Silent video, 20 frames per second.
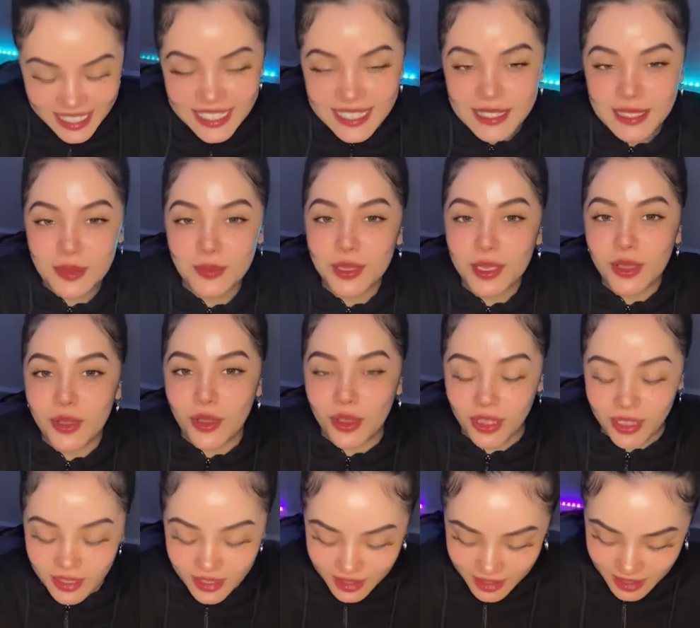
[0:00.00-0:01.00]
So we
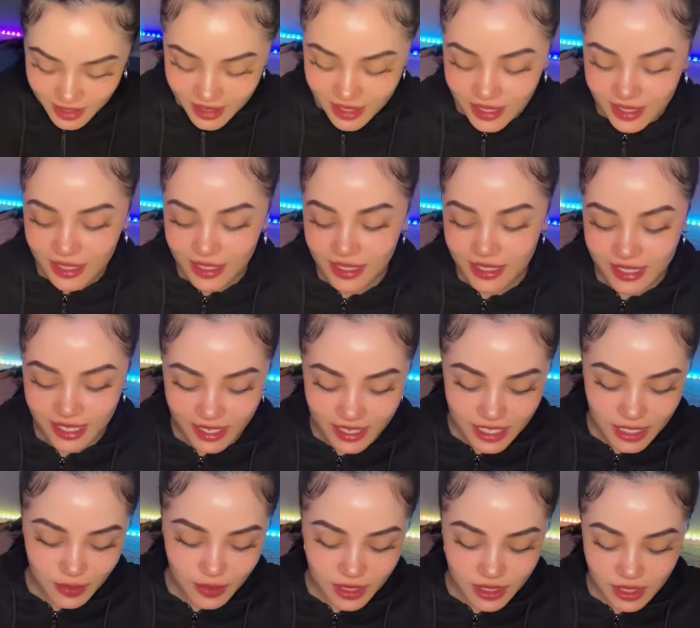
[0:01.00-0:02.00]
got
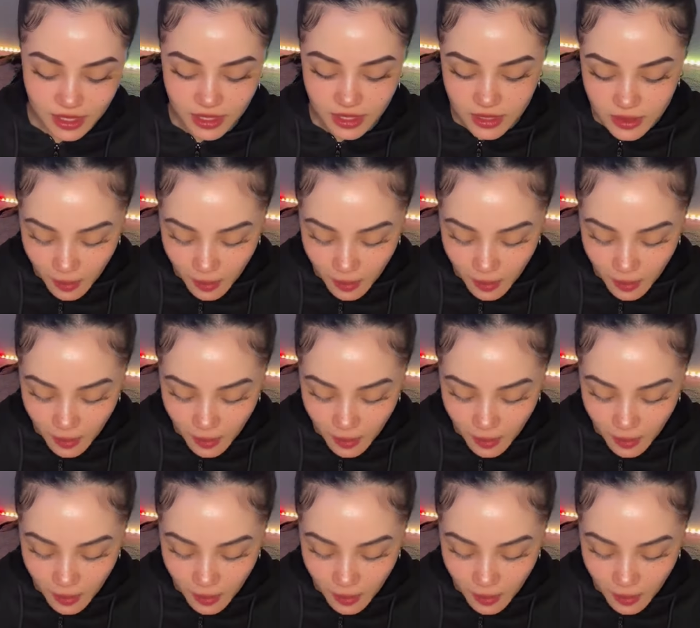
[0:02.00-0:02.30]
tennis biscuits.